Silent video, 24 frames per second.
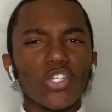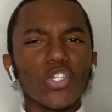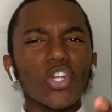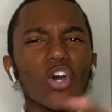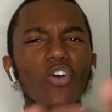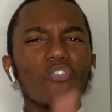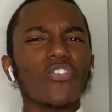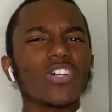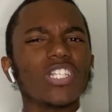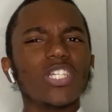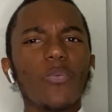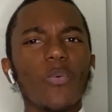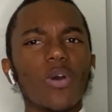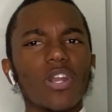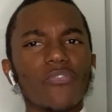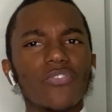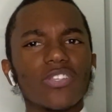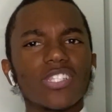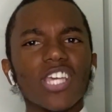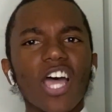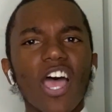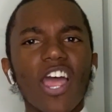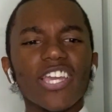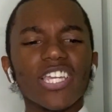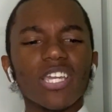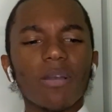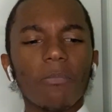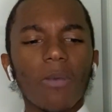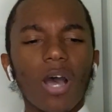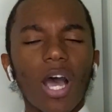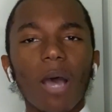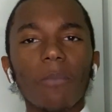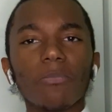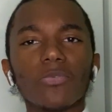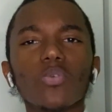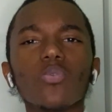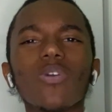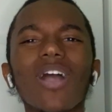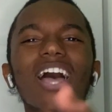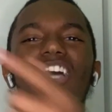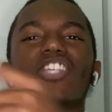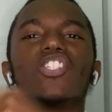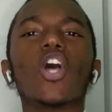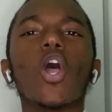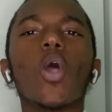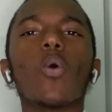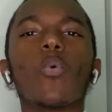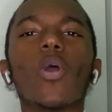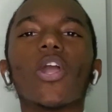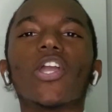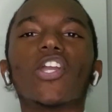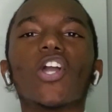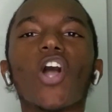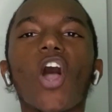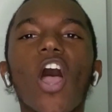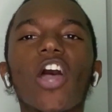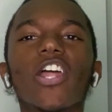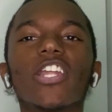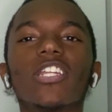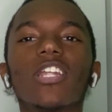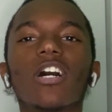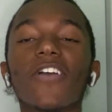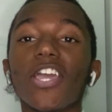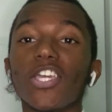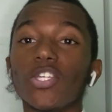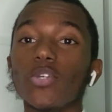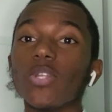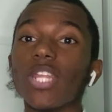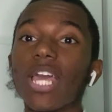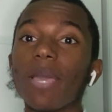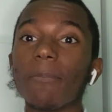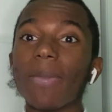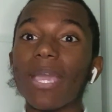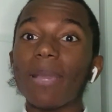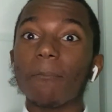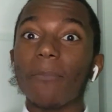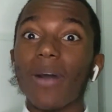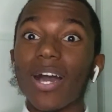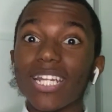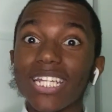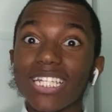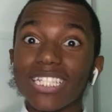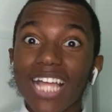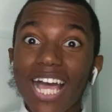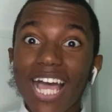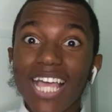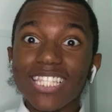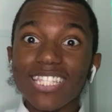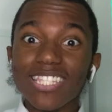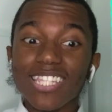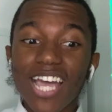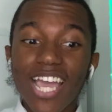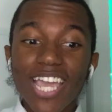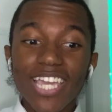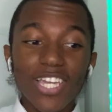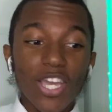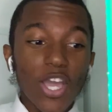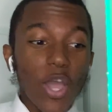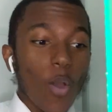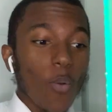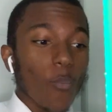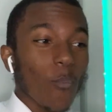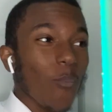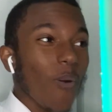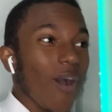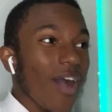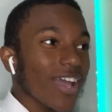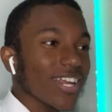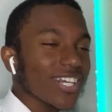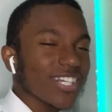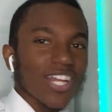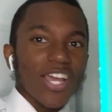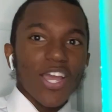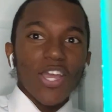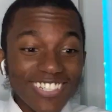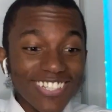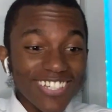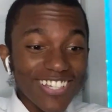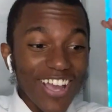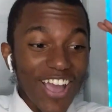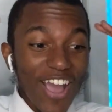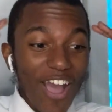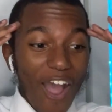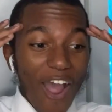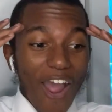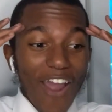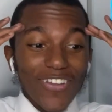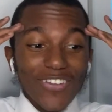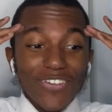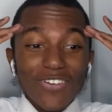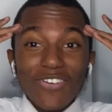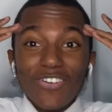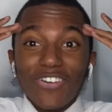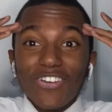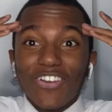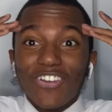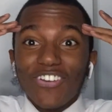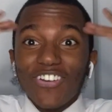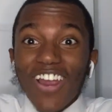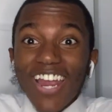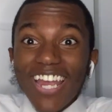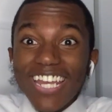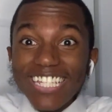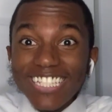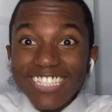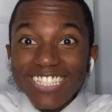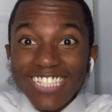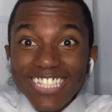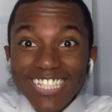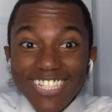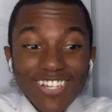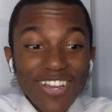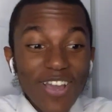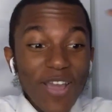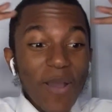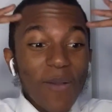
don't really want to retire your mom. You guys aren't working hard enough. You didn't make money last night? What? Are you crazy? We